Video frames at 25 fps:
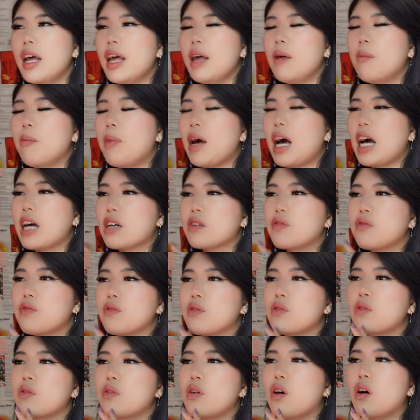impactful
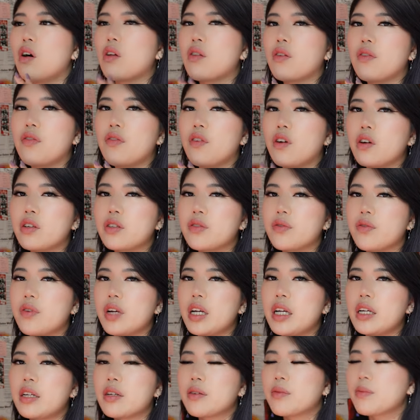on the first
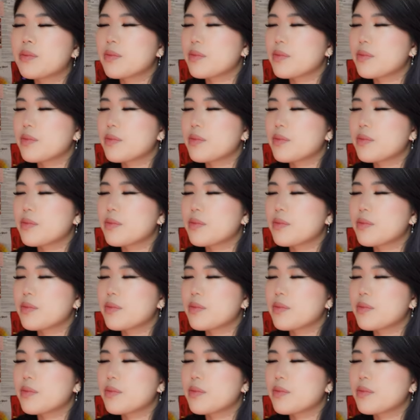read.